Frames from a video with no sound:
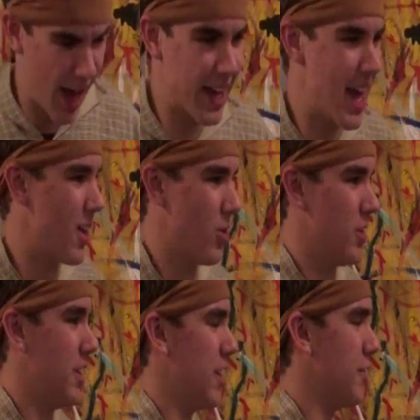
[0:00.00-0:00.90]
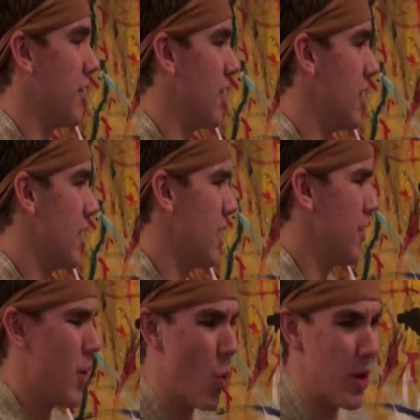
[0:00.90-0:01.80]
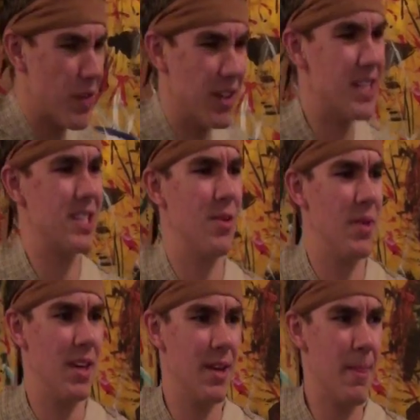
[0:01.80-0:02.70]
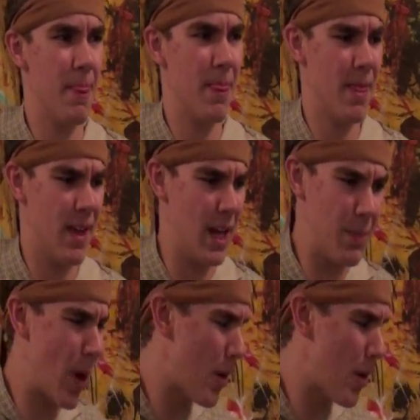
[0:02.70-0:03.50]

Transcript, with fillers: I can't go to Nineveh. They won't even listen to me. And he